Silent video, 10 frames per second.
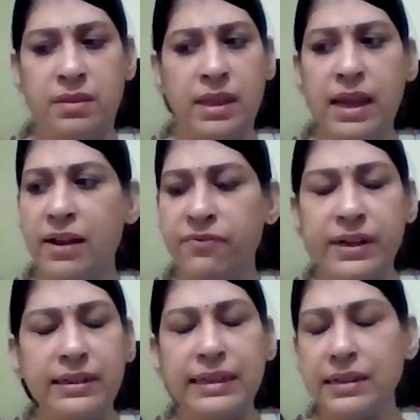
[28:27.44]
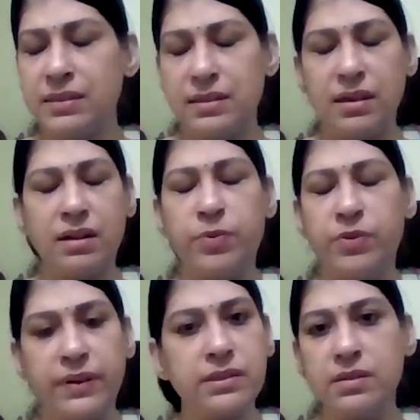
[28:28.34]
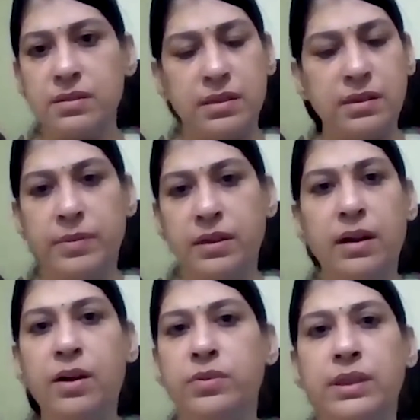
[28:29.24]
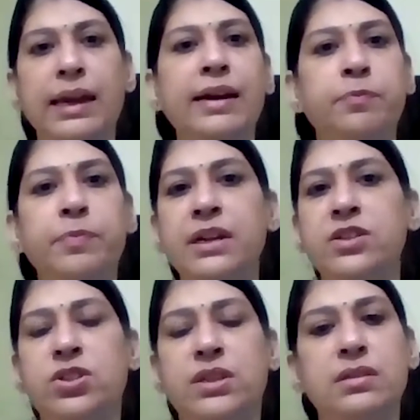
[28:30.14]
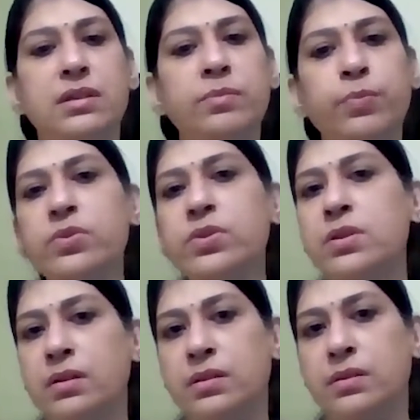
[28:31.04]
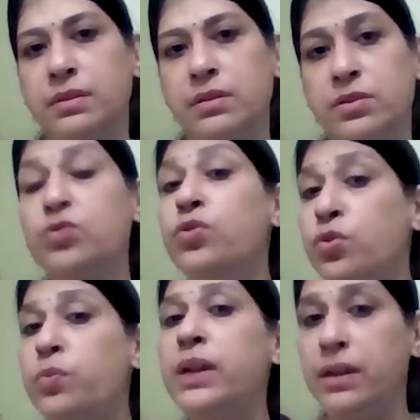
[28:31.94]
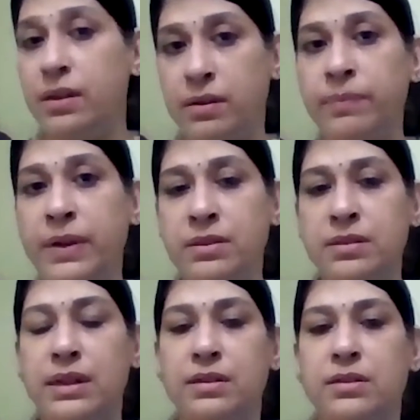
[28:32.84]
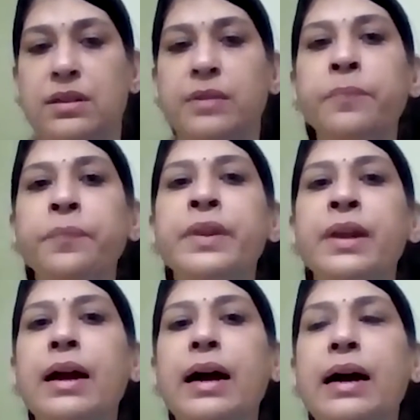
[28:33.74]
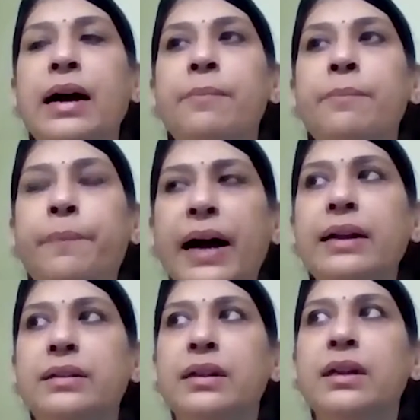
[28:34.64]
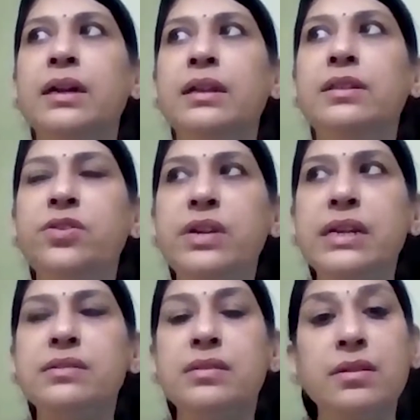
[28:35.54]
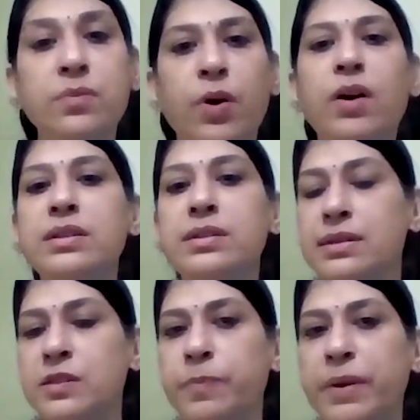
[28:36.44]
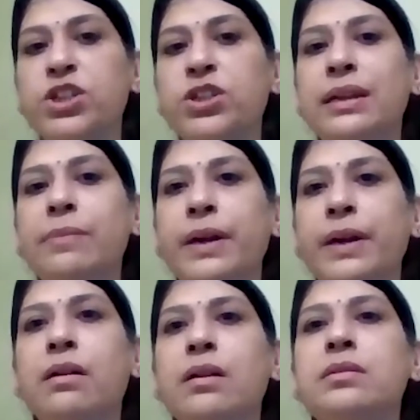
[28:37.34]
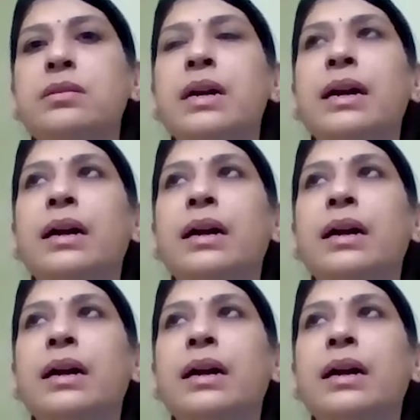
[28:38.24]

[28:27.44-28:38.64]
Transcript: they have fantastic professors in Macau. They have PhDs and postdoctorals. So do we, incidentally. But the reason was especially because